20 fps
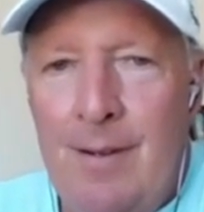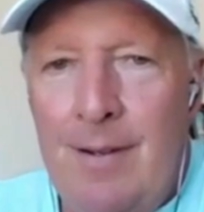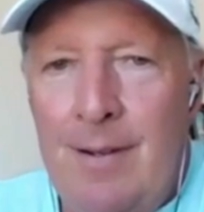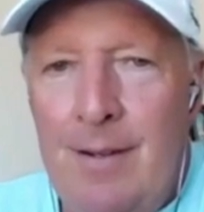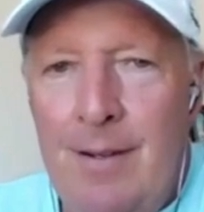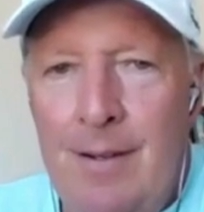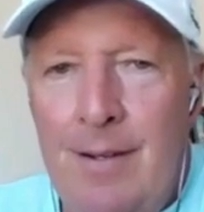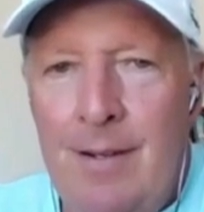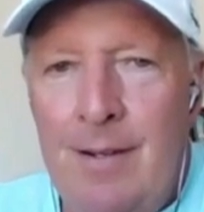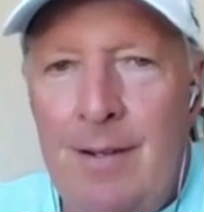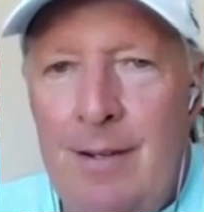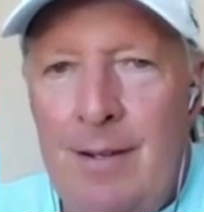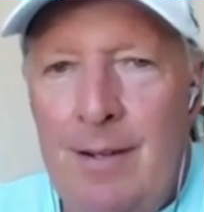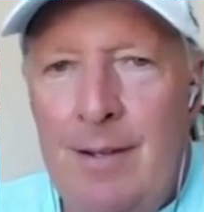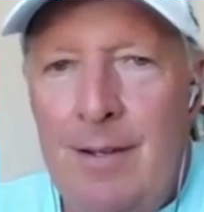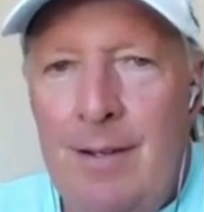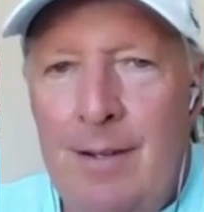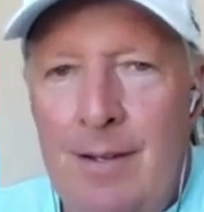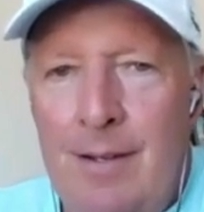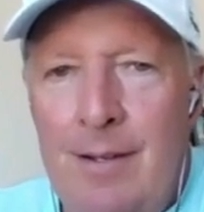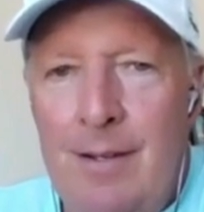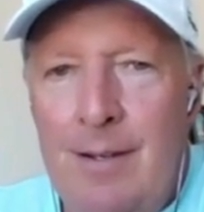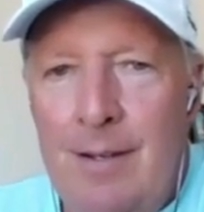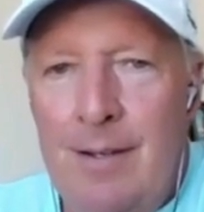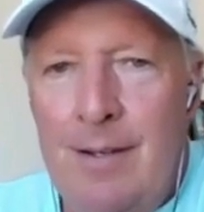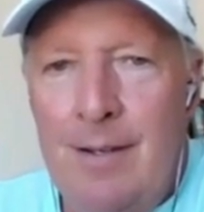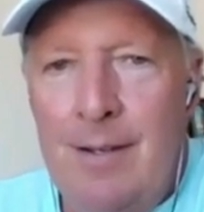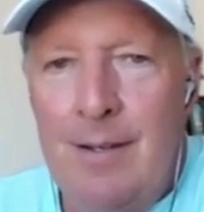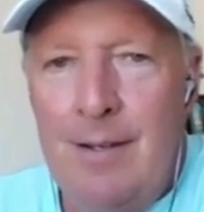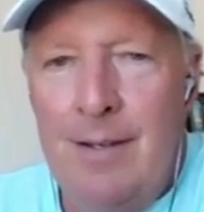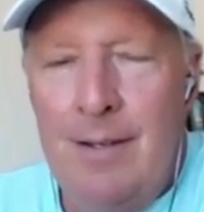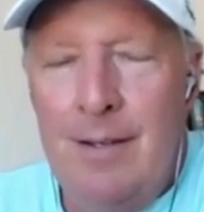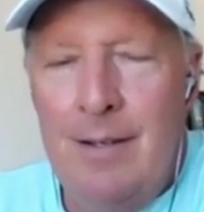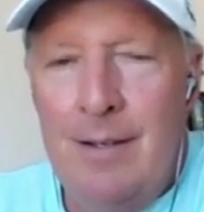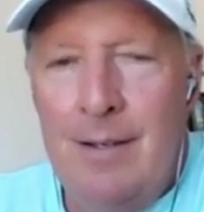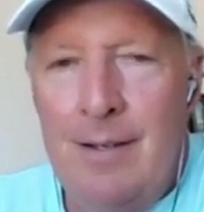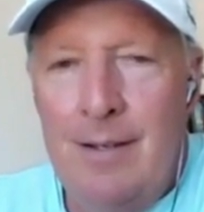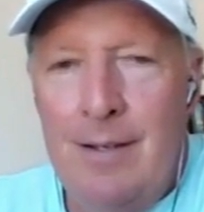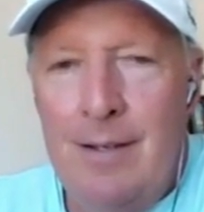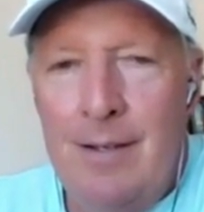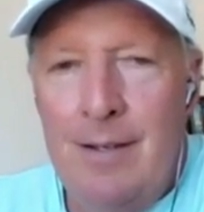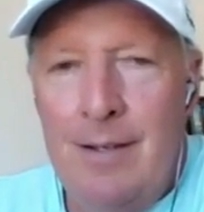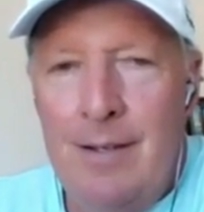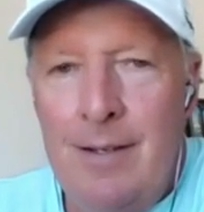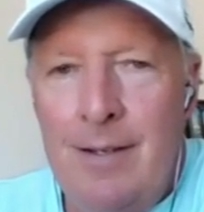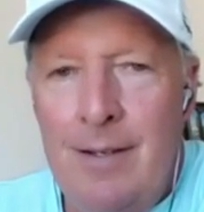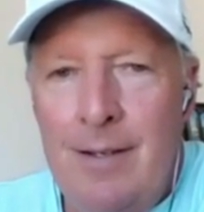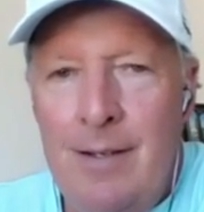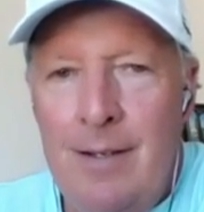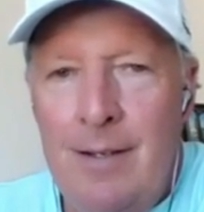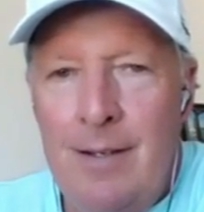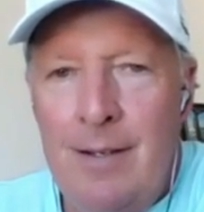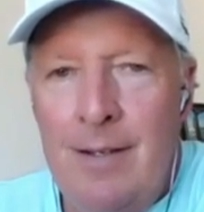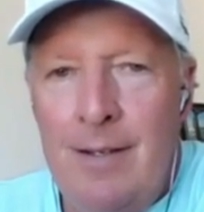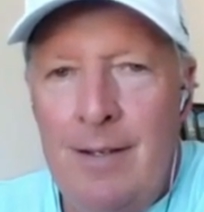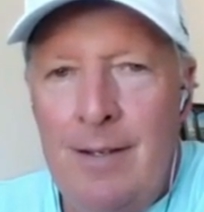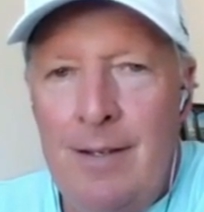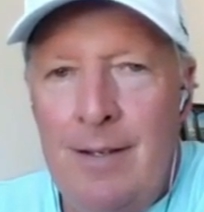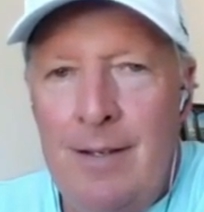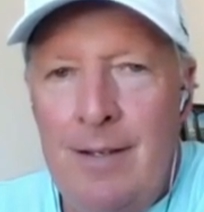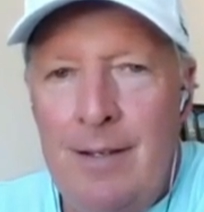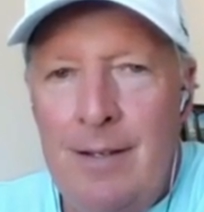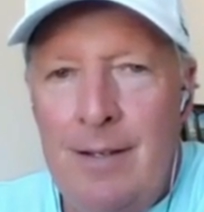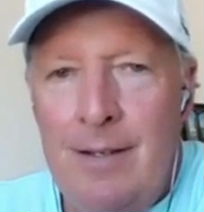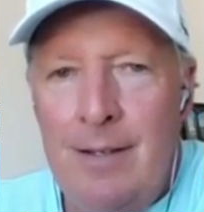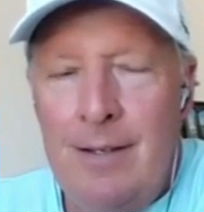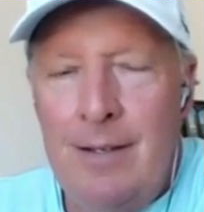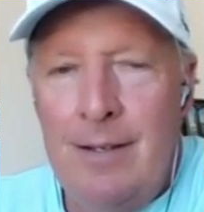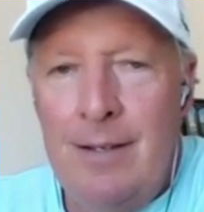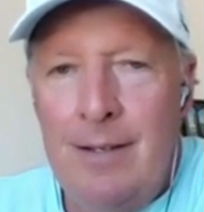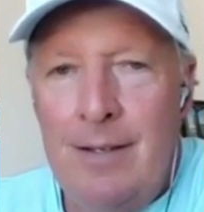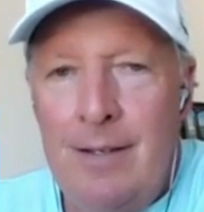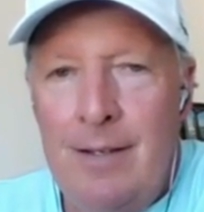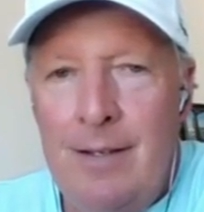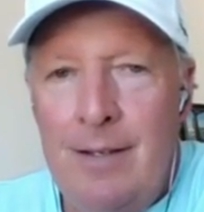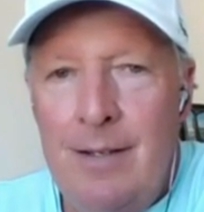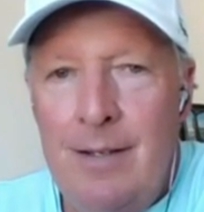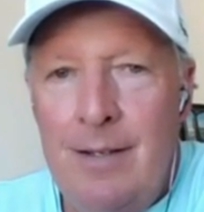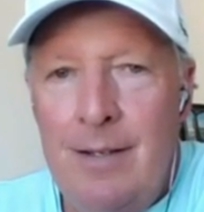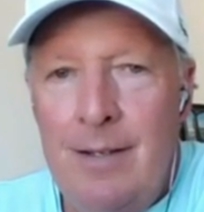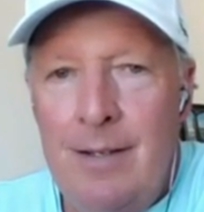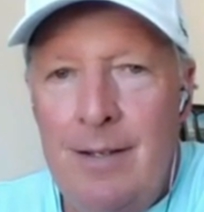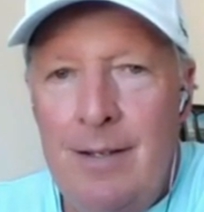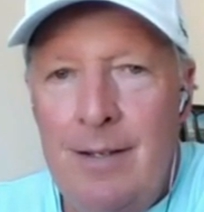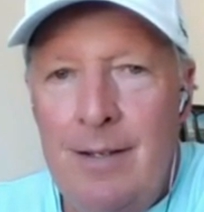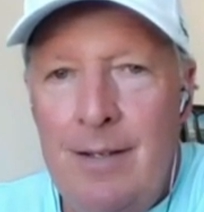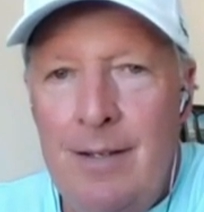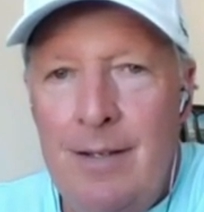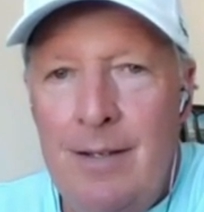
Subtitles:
No words are spoken by the person on screen.